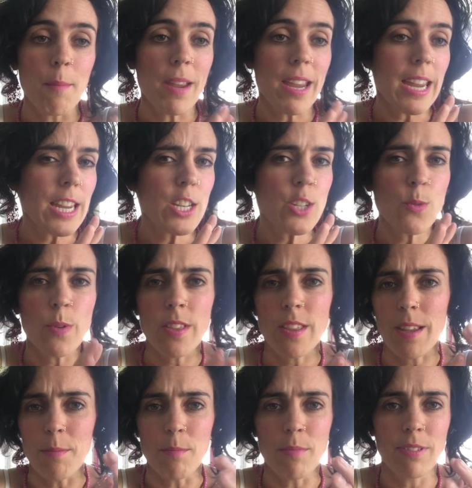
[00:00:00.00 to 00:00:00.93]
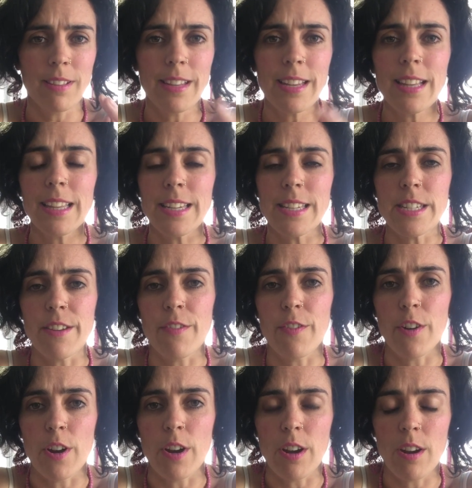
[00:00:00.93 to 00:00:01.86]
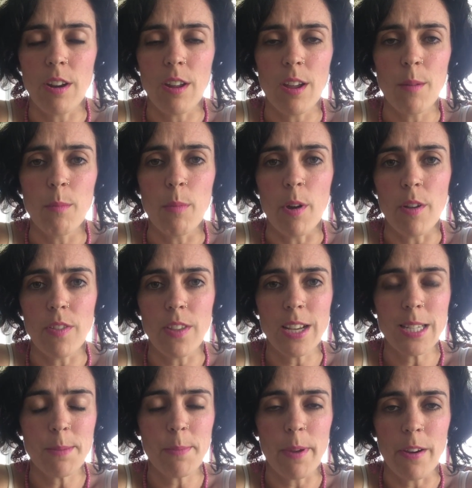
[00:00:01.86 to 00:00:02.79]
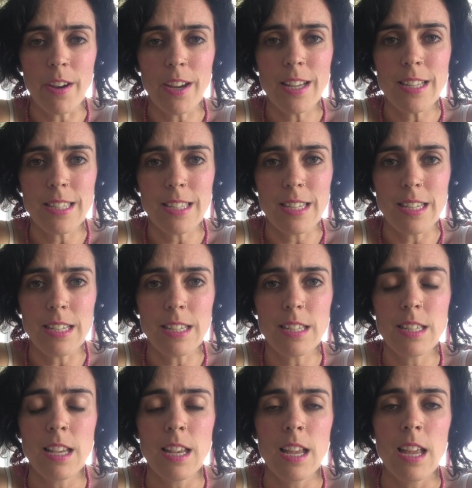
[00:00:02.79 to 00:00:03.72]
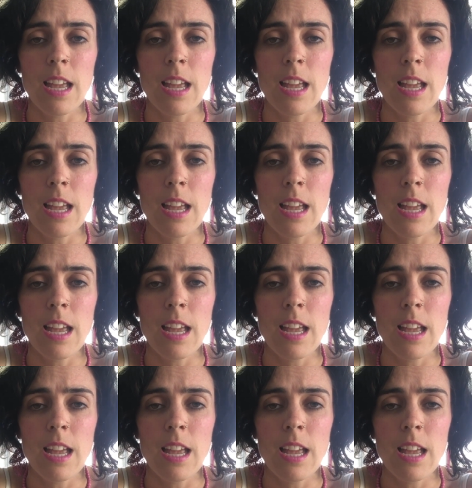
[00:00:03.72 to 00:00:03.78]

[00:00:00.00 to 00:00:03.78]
each with completely different birth experiences.